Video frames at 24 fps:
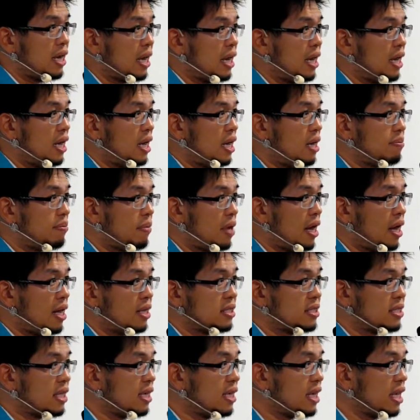um, on
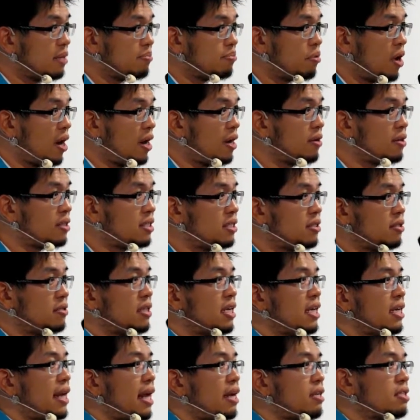Sunday prior to
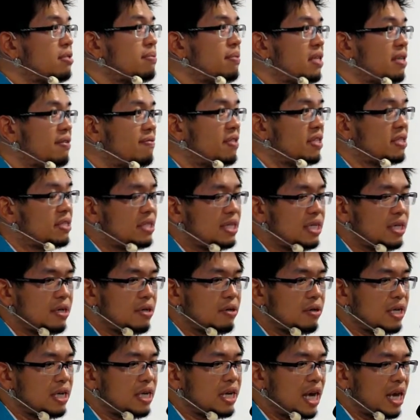the announcement of this
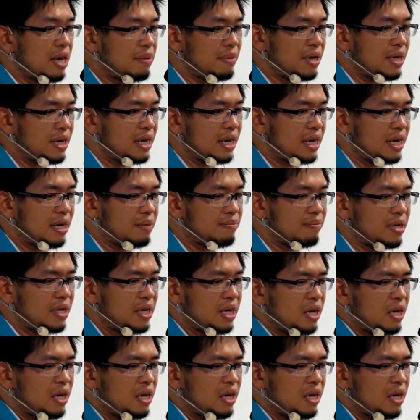deal, he came and um,